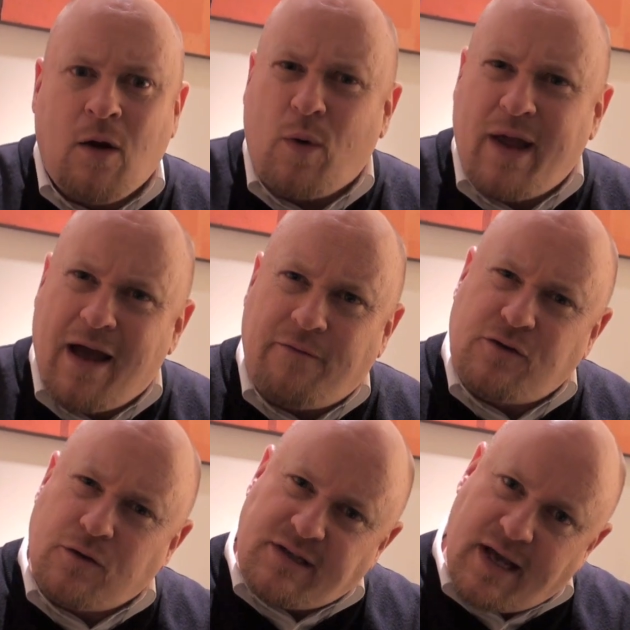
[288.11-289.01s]
we have
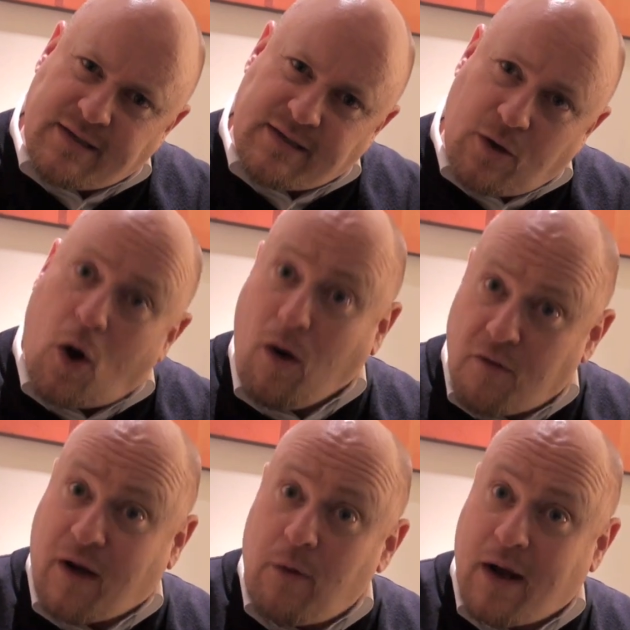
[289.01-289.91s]
to test all
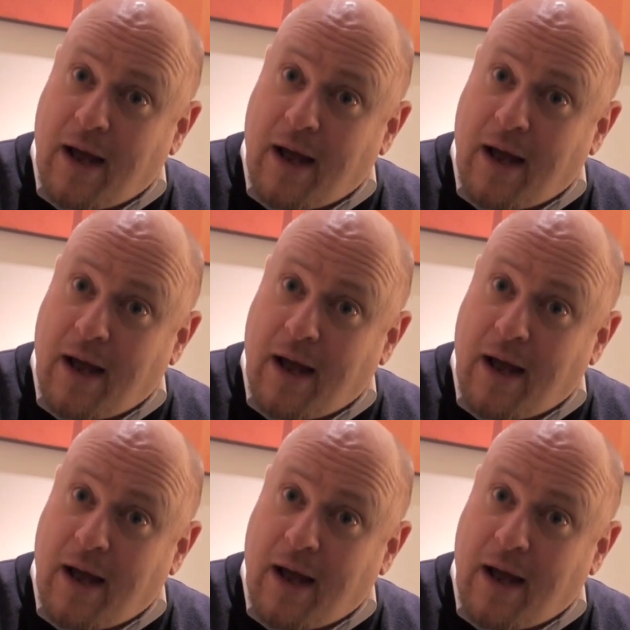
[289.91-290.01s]
of our